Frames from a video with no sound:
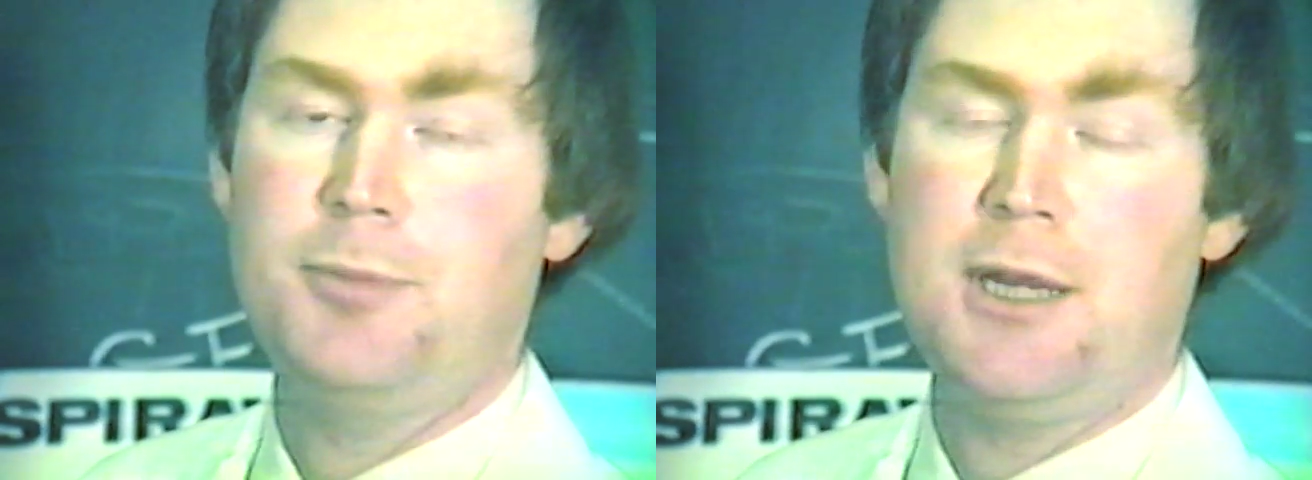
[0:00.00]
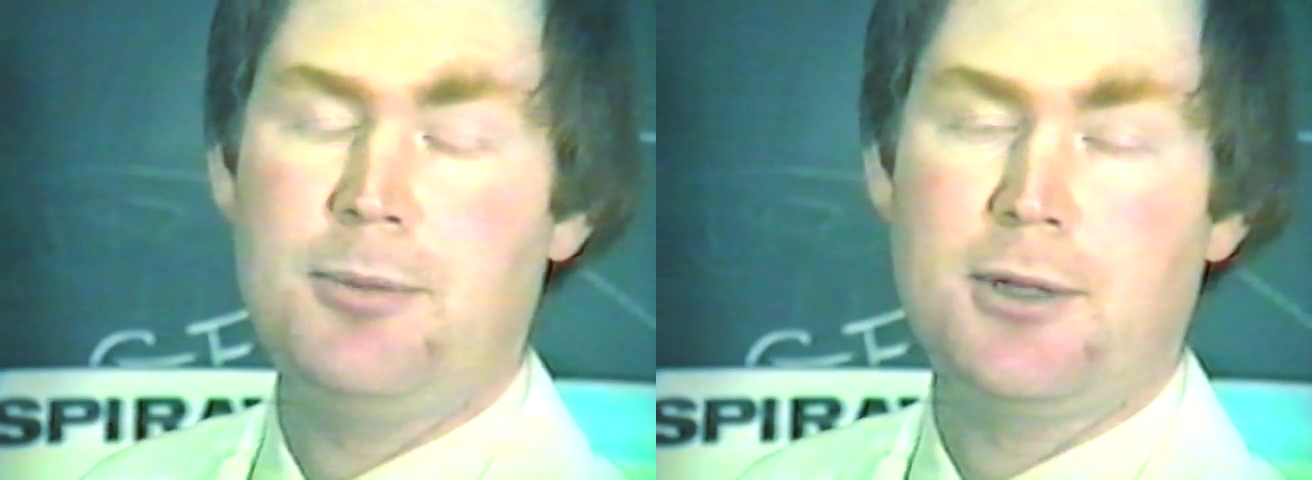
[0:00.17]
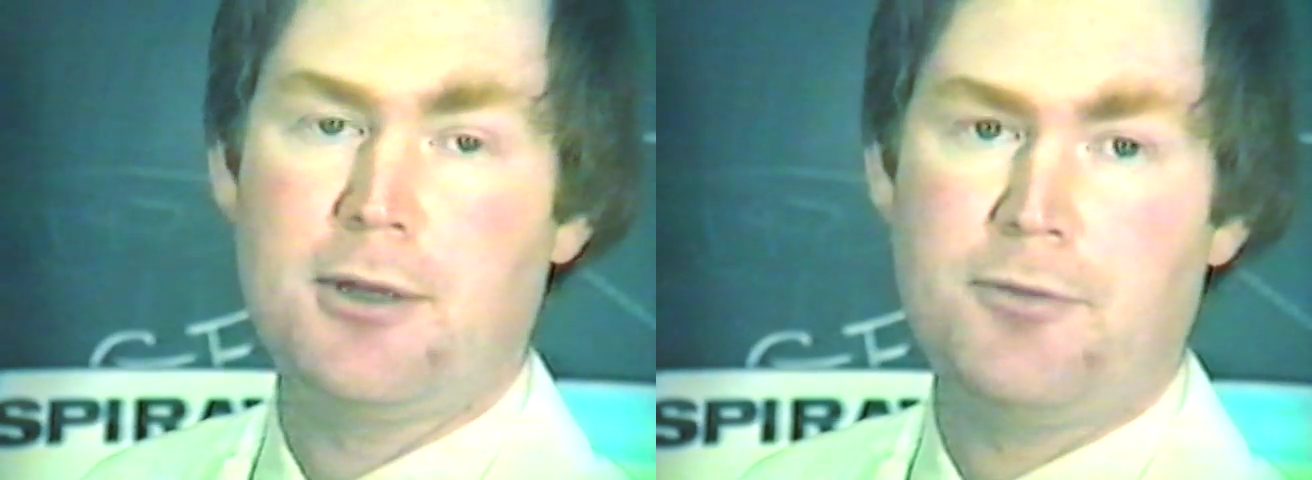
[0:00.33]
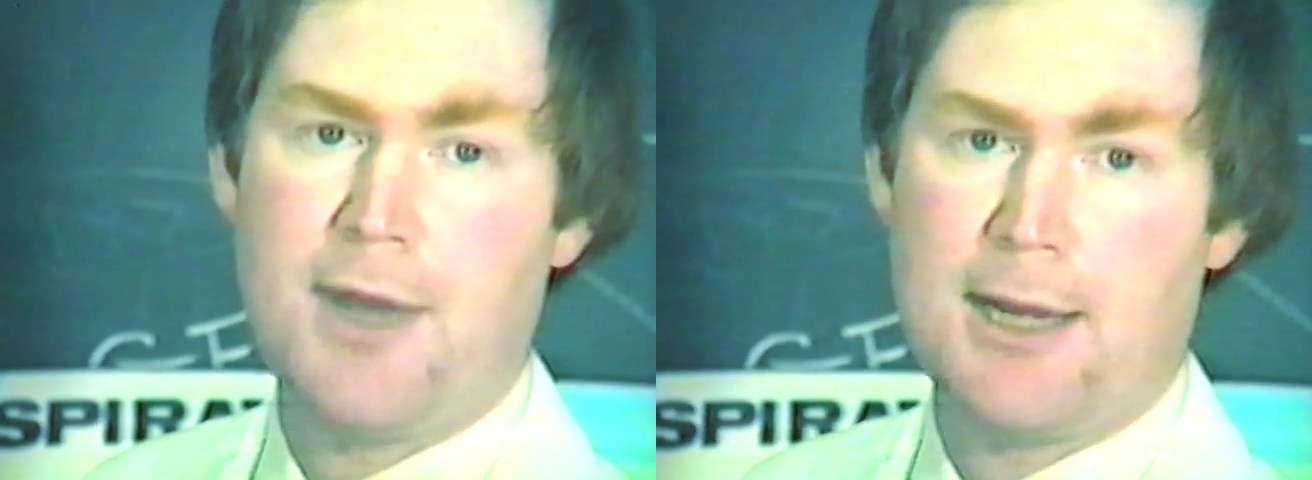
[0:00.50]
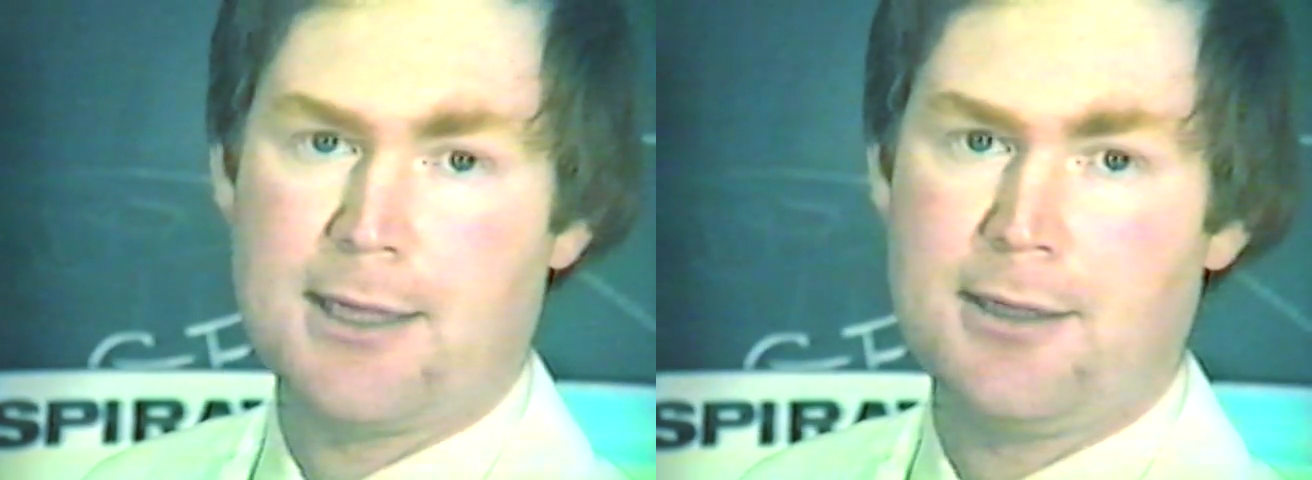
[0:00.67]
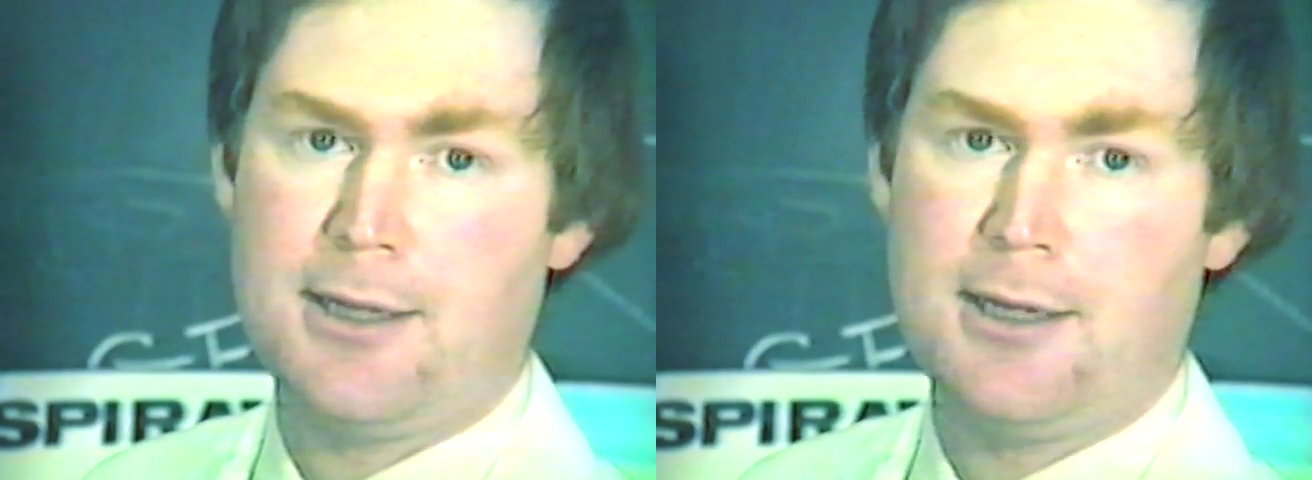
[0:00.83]
people are
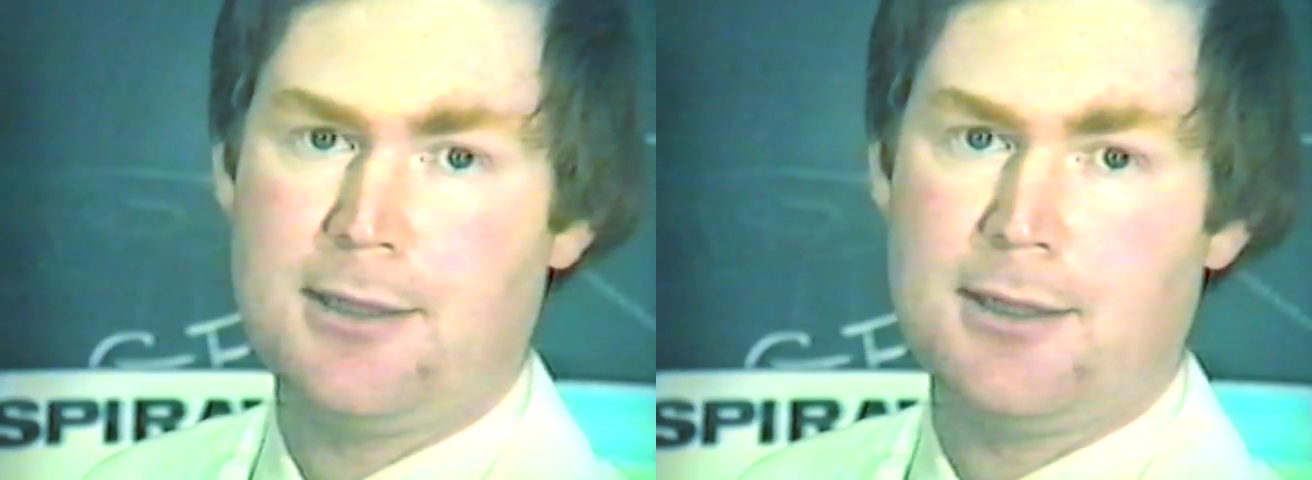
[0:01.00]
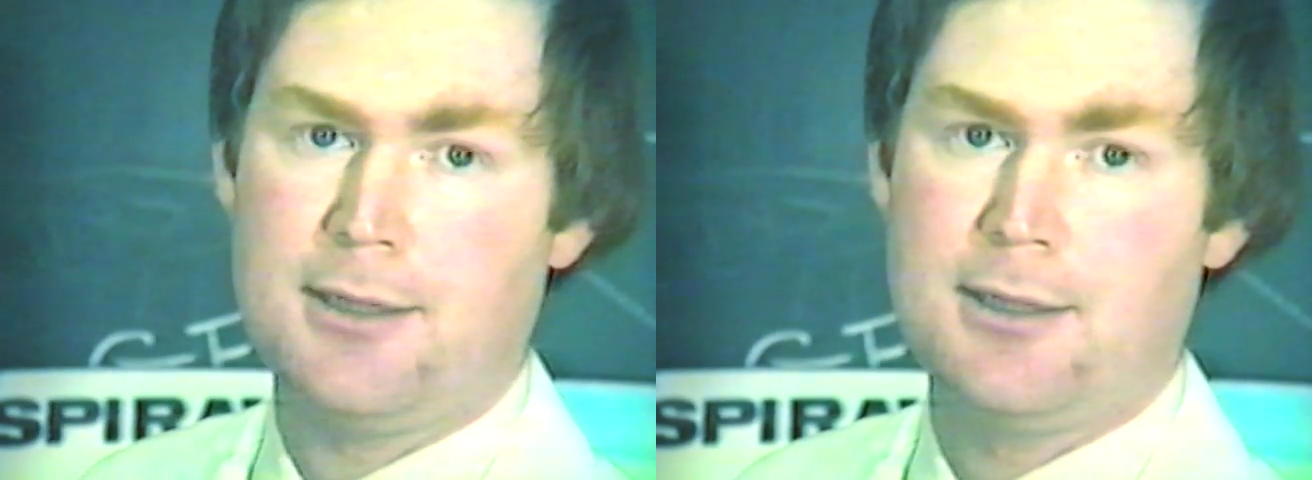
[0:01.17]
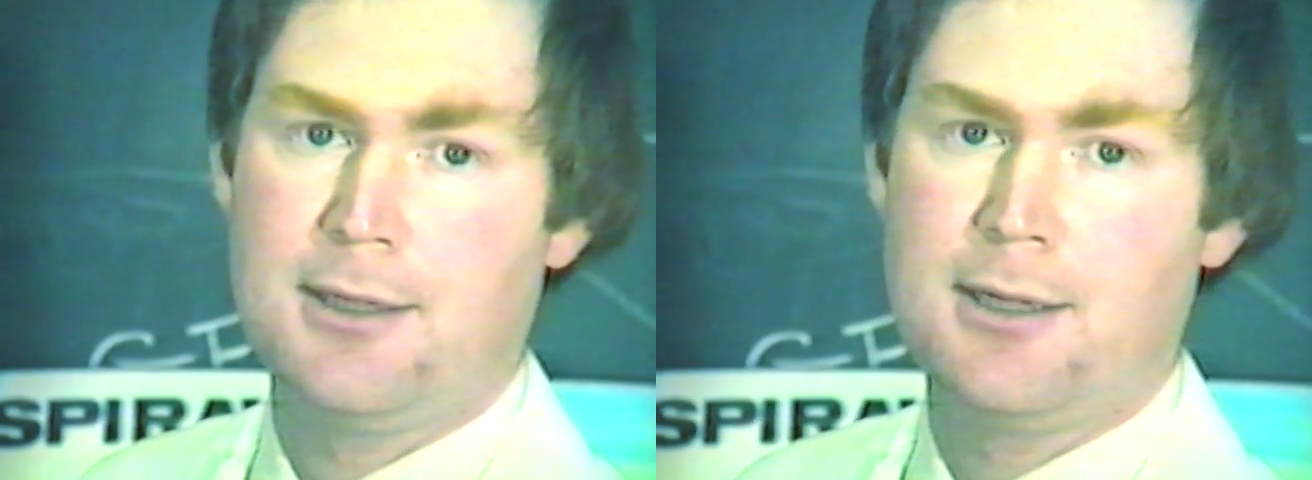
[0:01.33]
vaccinated,